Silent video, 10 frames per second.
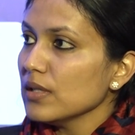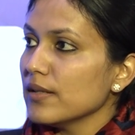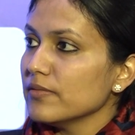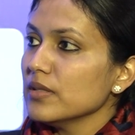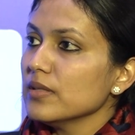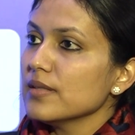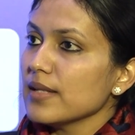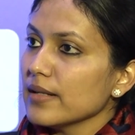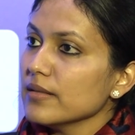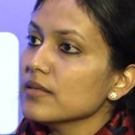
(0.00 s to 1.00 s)
governance
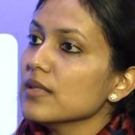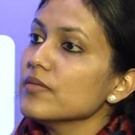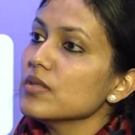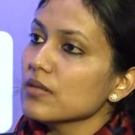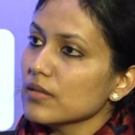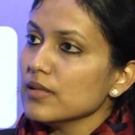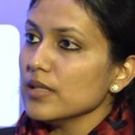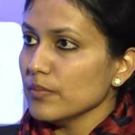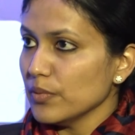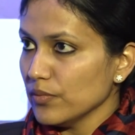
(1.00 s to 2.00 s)
standards have
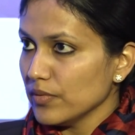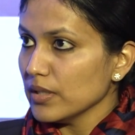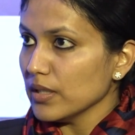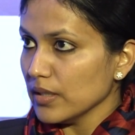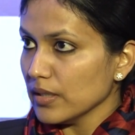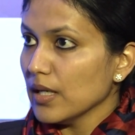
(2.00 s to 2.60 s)
certainly improved in India.